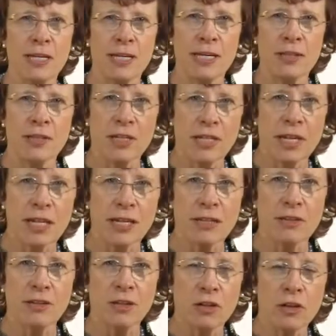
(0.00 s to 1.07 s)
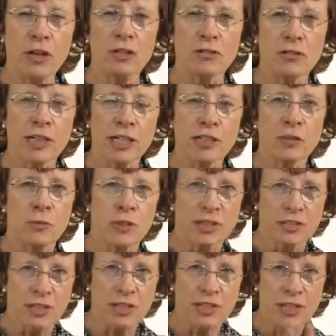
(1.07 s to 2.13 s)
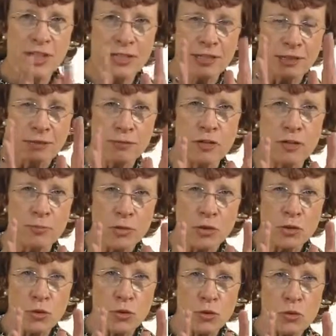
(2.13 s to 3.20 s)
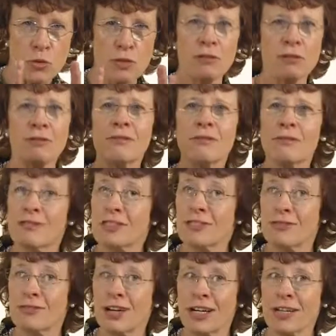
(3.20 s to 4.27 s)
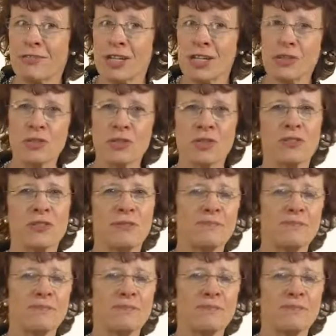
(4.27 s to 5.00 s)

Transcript: In the end, the contract was extended from 2 to 5 years.